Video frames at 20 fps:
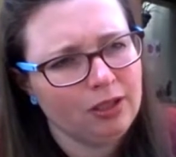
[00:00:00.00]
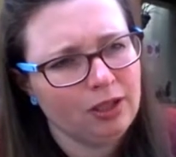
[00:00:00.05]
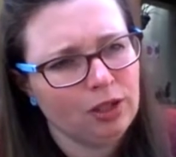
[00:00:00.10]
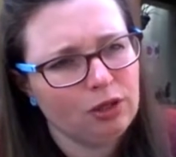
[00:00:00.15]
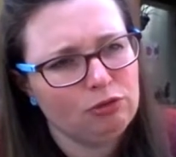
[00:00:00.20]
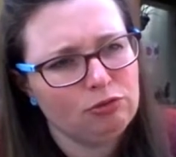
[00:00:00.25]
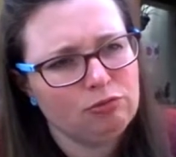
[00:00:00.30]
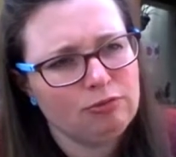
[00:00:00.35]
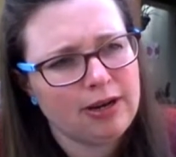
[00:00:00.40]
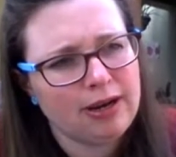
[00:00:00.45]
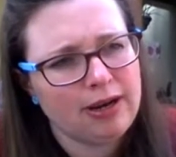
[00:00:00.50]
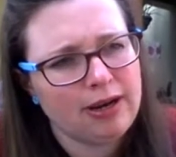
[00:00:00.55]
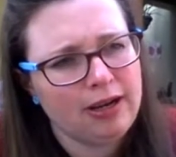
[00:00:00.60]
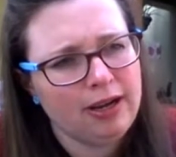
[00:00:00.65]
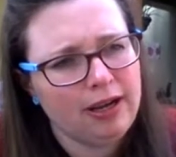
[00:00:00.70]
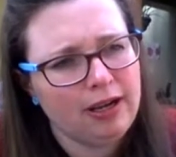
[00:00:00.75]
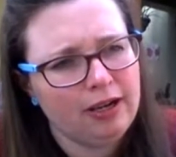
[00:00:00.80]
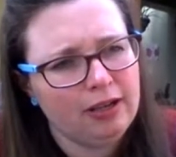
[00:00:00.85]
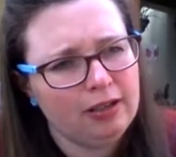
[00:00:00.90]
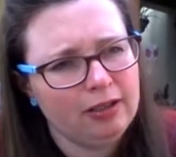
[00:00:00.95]

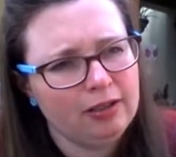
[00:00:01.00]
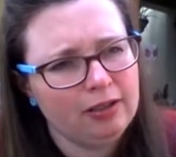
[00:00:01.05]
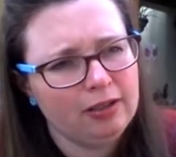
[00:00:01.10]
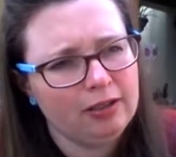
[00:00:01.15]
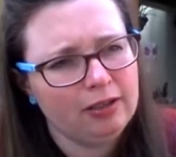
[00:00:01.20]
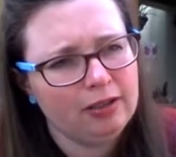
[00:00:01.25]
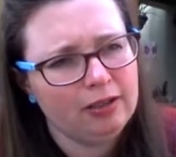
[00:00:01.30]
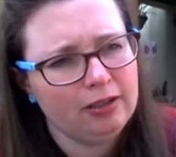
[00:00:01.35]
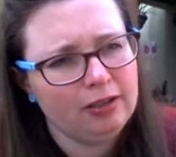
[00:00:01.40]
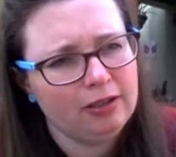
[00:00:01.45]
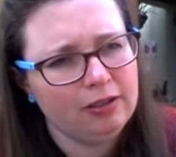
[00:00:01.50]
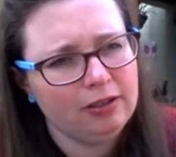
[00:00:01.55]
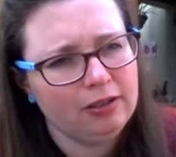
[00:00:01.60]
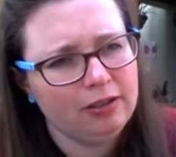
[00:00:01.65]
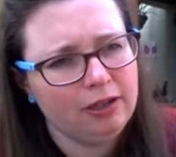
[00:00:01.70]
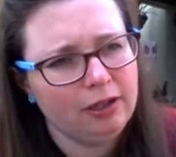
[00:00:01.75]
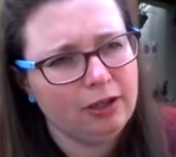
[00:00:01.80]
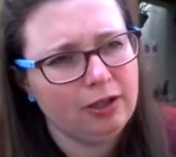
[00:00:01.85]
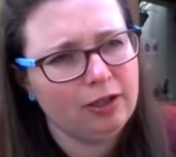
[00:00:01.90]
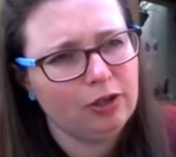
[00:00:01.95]
grey,
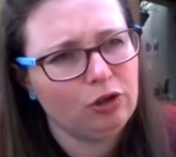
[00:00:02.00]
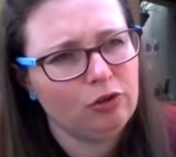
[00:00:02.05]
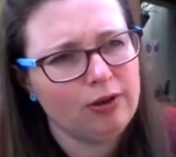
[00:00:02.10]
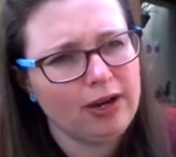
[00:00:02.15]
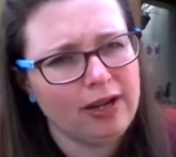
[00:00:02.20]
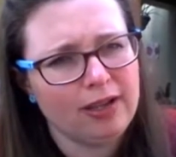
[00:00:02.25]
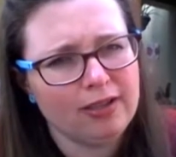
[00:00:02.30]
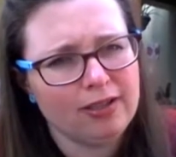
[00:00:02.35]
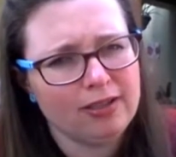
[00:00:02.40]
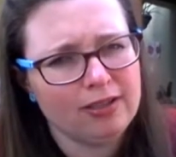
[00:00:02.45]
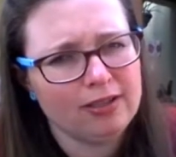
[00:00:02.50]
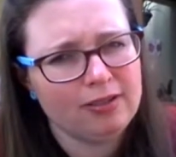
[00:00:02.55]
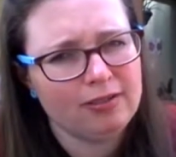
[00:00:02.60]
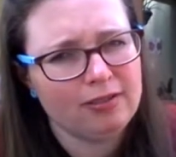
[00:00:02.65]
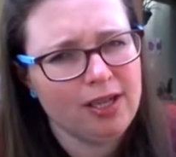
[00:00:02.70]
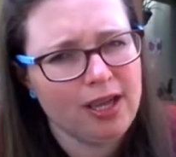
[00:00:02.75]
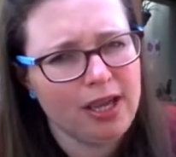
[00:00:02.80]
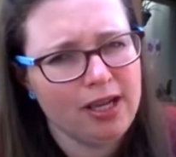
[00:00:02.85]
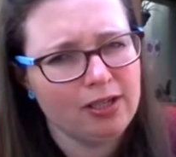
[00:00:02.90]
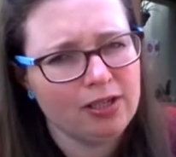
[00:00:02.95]
a grey
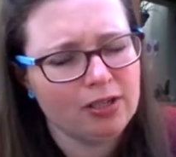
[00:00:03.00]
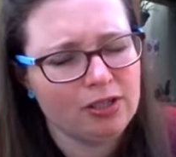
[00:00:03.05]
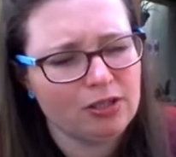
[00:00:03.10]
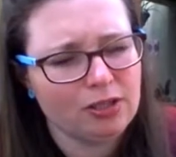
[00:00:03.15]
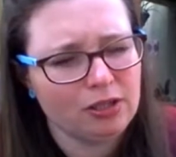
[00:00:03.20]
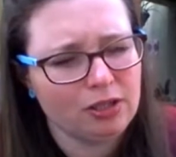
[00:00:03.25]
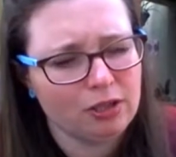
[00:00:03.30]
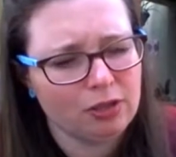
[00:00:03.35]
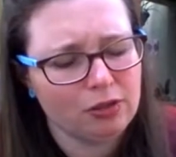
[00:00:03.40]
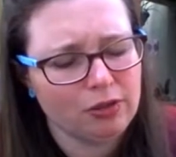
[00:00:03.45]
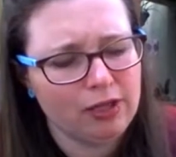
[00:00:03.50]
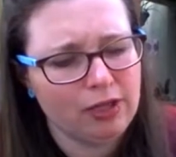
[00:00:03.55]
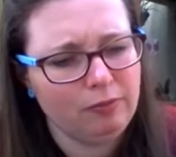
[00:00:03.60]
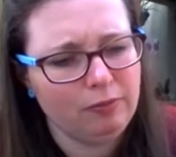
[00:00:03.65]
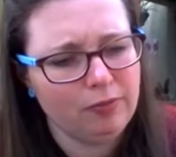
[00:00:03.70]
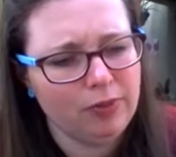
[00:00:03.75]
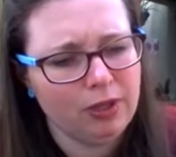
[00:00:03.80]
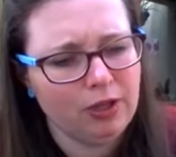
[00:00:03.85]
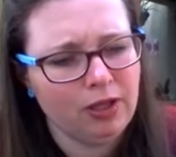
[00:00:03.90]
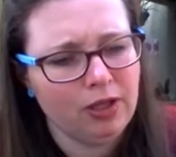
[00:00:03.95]
hint to the cream.
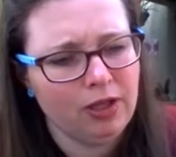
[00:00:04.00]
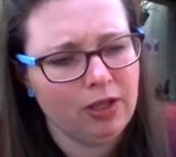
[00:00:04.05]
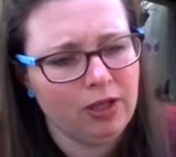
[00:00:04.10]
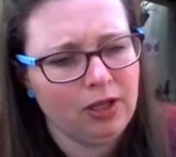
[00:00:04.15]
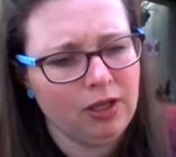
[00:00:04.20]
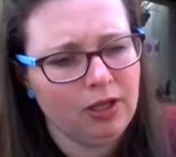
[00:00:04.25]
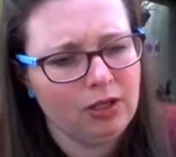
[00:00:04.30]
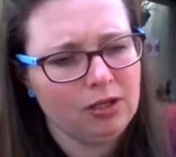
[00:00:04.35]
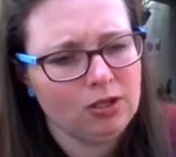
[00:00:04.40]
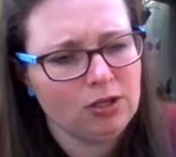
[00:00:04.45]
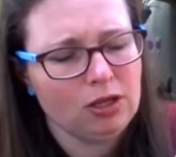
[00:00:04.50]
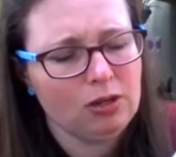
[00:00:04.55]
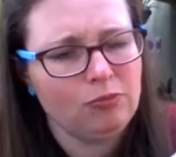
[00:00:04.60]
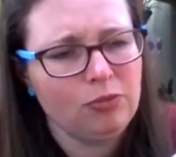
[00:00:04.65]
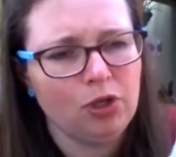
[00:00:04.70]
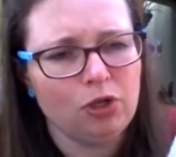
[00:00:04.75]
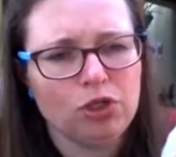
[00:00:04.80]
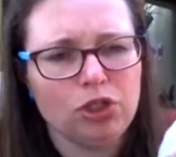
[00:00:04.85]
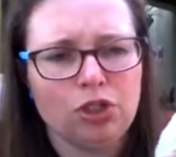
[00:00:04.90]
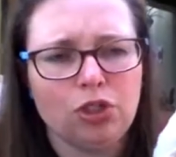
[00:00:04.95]
So I'm
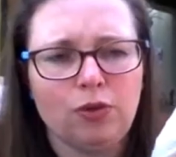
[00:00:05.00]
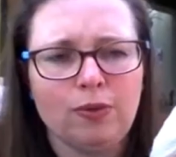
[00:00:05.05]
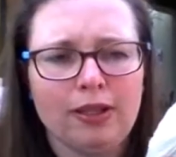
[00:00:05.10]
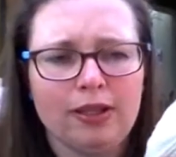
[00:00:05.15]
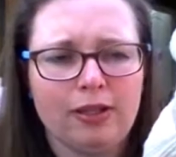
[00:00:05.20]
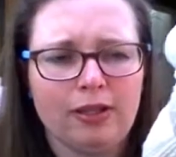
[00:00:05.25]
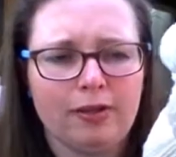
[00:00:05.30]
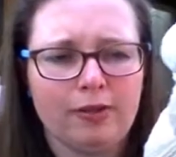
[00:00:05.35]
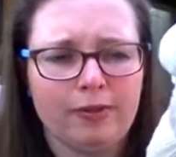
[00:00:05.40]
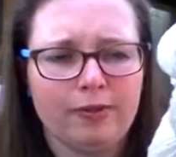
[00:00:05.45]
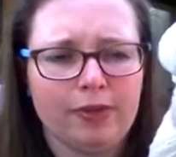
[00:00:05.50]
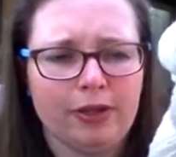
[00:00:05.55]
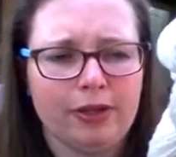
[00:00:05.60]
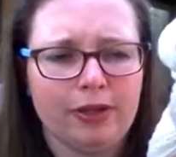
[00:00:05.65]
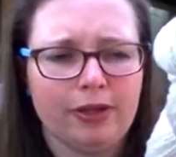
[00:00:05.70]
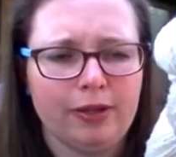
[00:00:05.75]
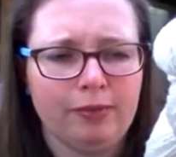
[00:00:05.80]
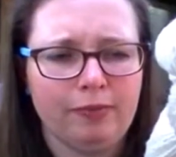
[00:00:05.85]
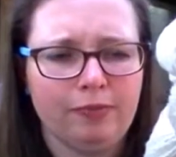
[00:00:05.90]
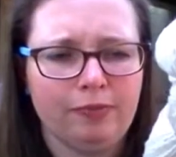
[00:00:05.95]
not sure whether,
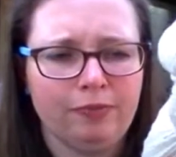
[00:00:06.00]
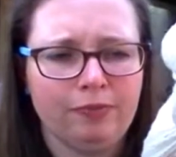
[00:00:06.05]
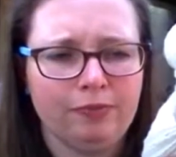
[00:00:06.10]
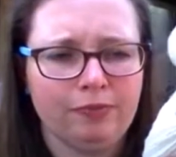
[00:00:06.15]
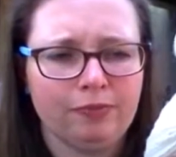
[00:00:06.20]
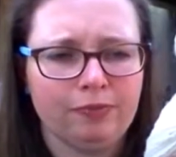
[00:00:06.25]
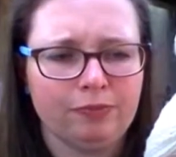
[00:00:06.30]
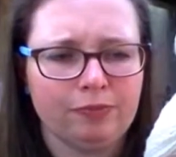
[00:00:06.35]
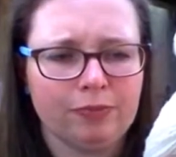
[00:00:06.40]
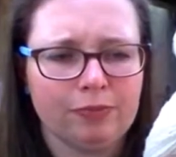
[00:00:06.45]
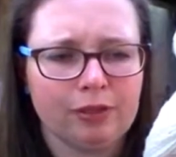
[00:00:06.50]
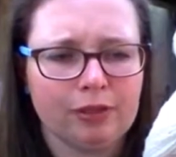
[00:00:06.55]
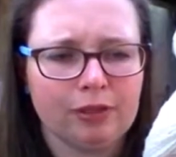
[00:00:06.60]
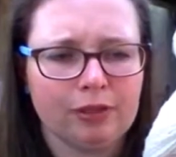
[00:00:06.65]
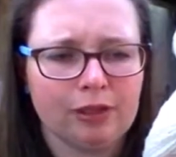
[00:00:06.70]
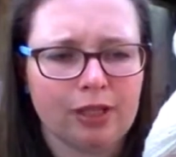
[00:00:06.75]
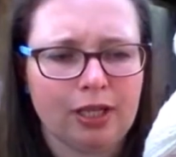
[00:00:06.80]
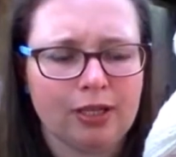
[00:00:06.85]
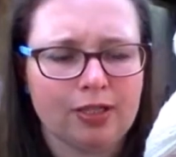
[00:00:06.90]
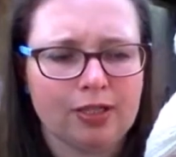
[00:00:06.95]

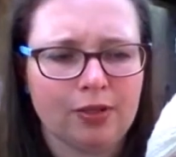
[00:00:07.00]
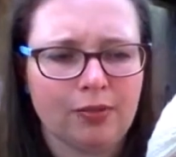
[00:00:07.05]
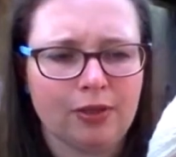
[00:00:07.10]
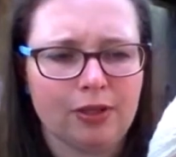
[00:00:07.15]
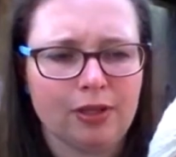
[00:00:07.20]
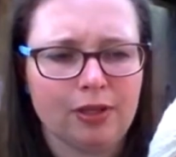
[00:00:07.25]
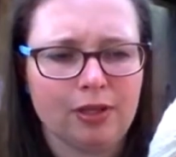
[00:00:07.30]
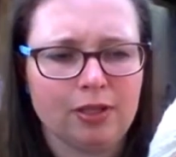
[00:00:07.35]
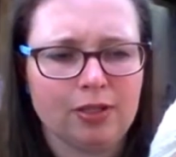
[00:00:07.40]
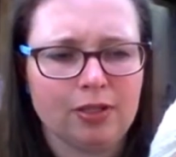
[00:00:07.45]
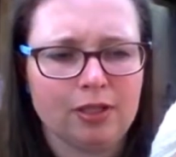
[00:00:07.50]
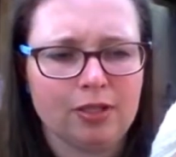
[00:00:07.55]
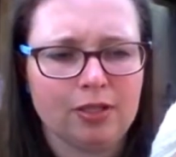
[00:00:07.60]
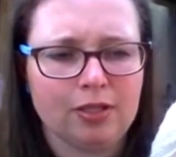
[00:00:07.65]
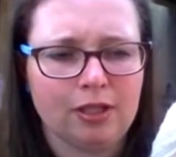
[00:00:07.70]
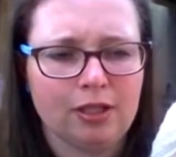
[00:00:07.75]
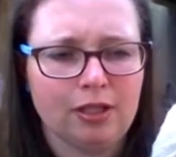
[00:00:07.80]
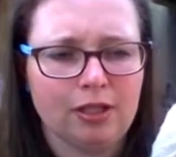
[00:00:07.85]
like I say, whether this is